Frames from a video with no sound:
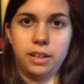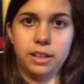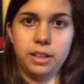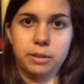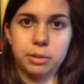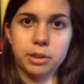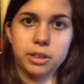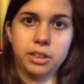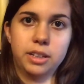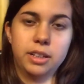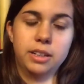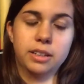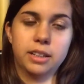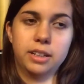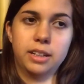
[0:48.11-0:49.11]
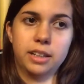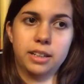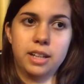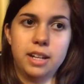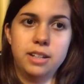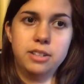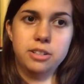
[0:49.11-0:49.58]
then they were looking like at
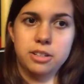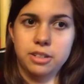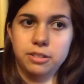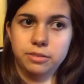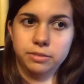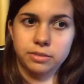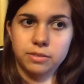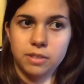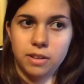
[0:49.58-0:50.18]
the engine.